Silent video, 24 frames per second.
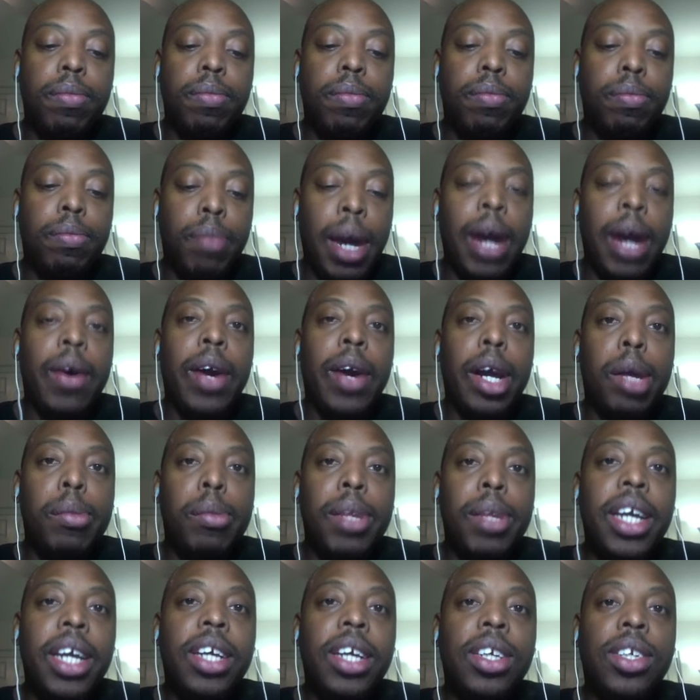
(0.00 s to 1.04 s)

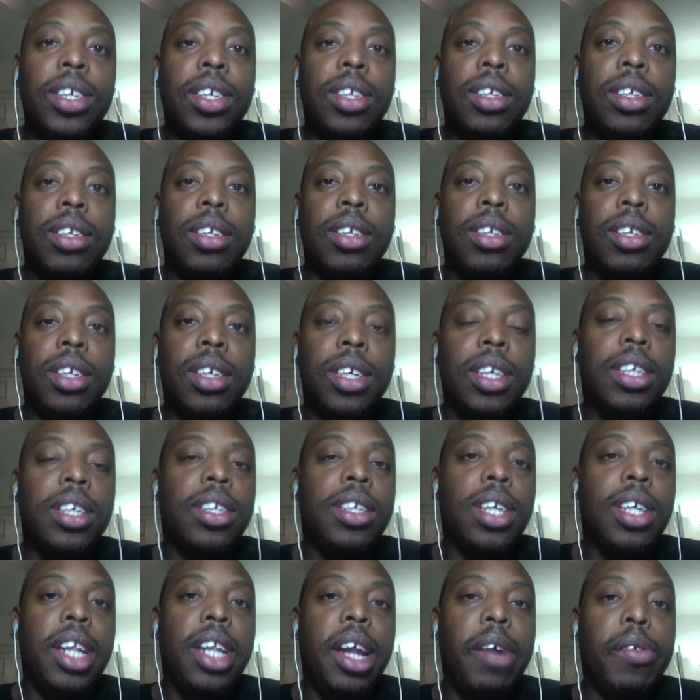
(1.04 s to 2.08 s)
recommendation is
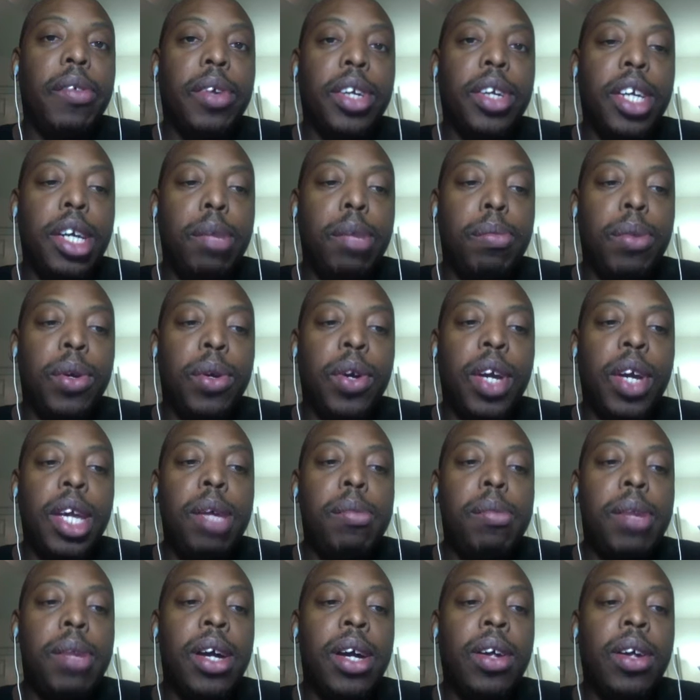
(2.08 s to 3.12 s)
to never keep your
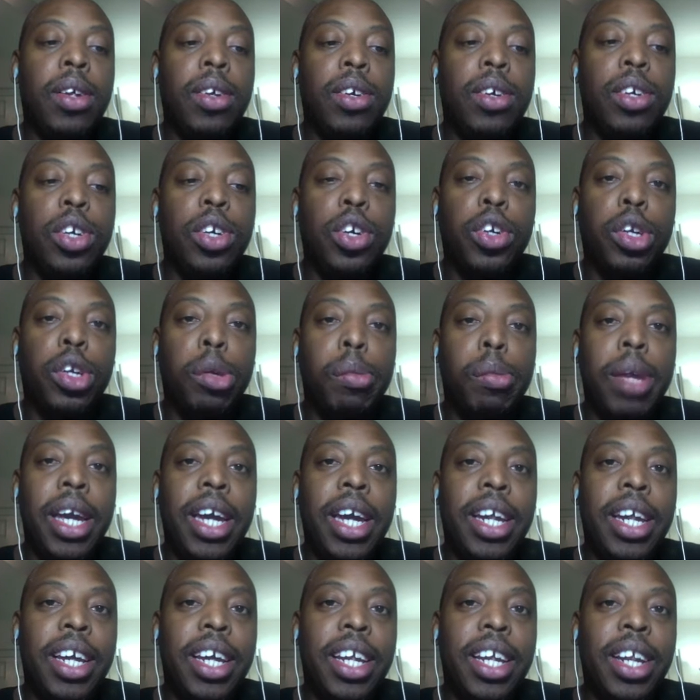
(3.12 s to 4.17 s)
email, your
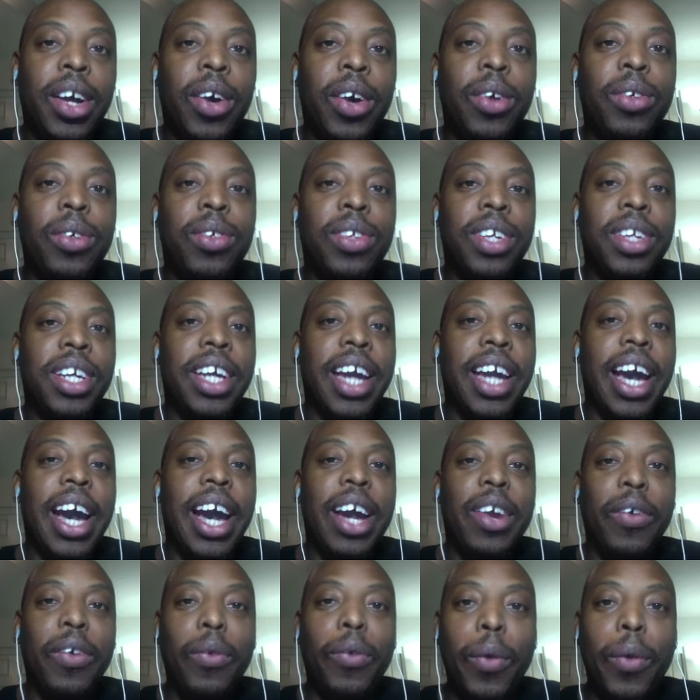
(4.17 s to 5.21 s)
domain, and hosting
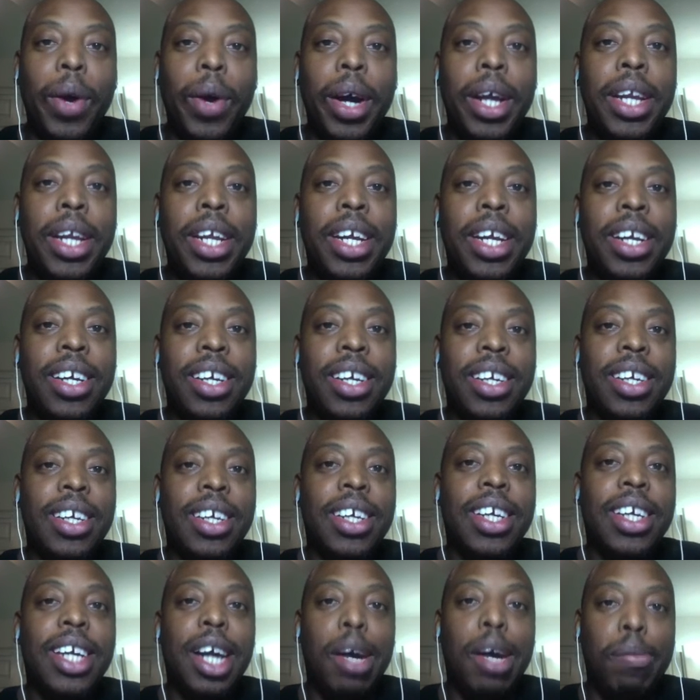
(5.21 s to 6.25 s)
at one
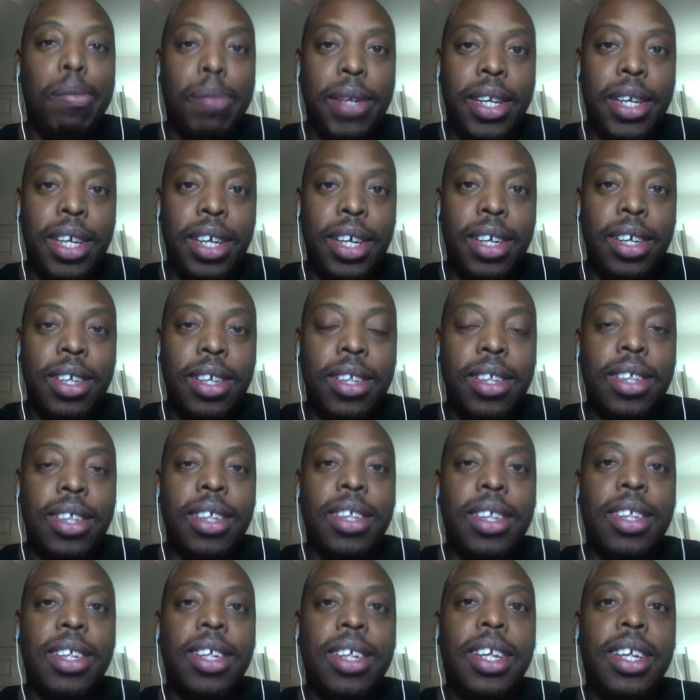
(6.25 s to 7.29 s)
company.
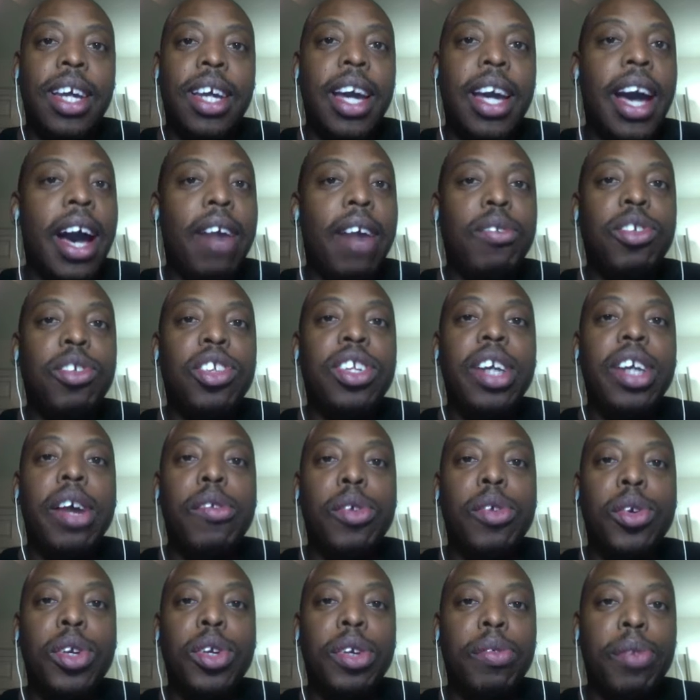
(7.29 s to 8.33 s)
Have
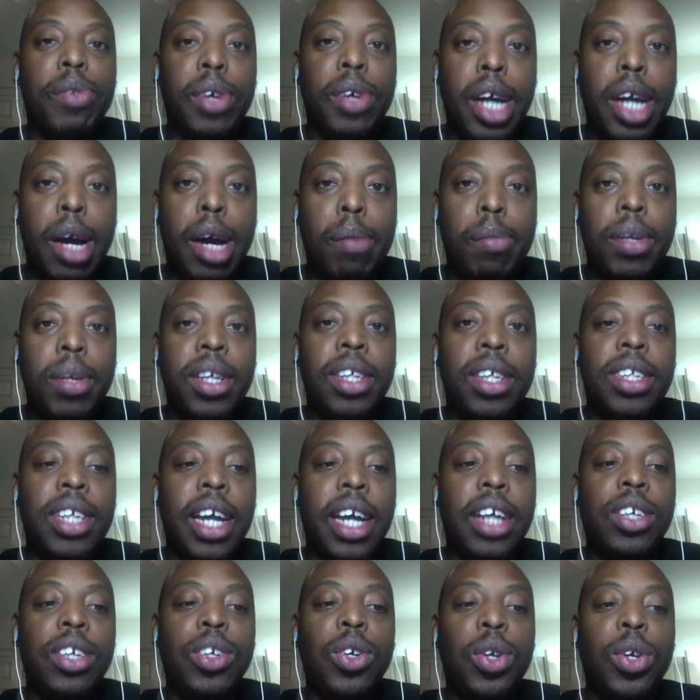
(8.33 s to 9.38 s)
several different companies
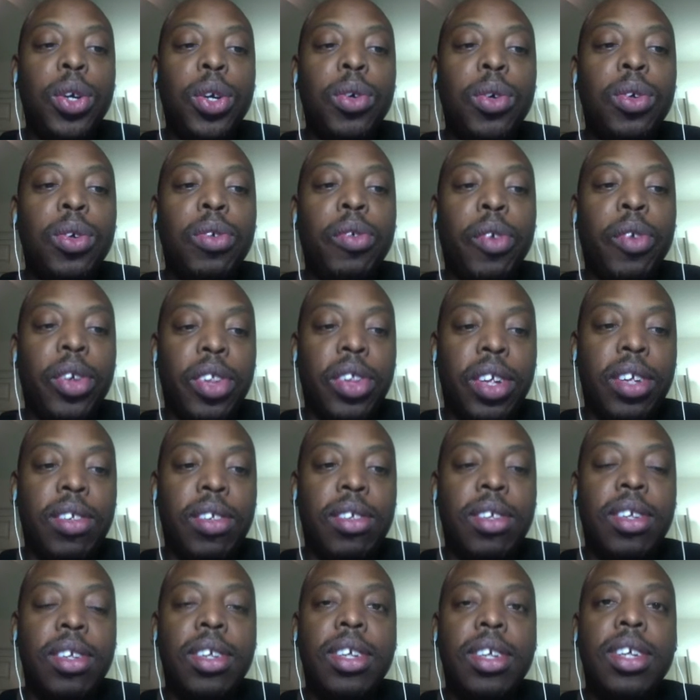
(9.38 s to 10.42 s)
that you use for
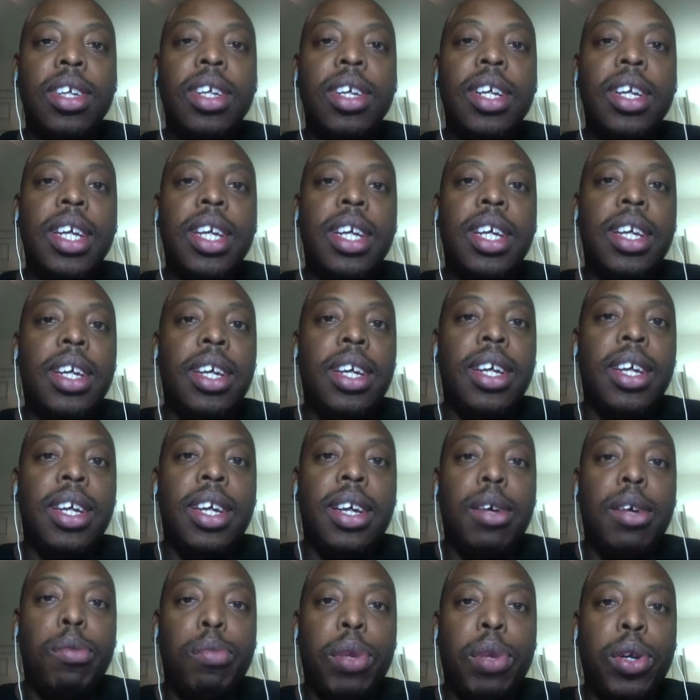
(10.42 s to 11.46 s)
this.
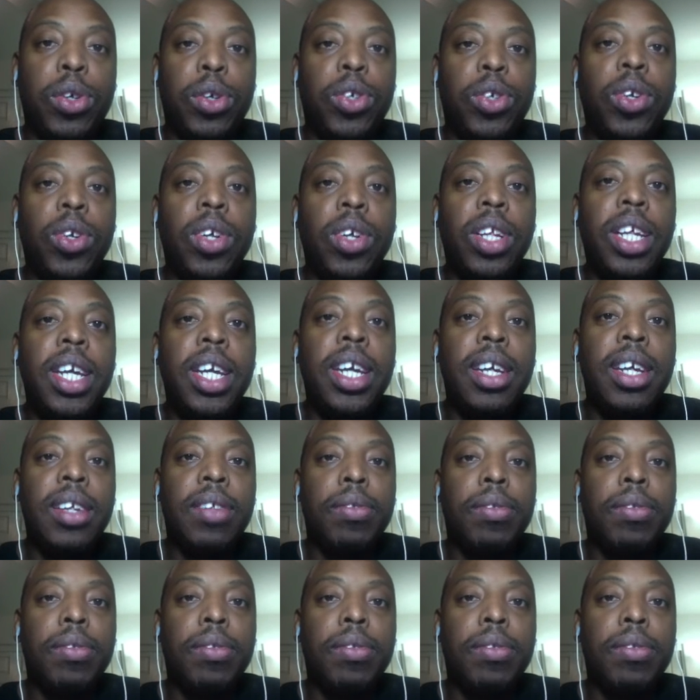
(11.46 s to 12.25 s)
Personally,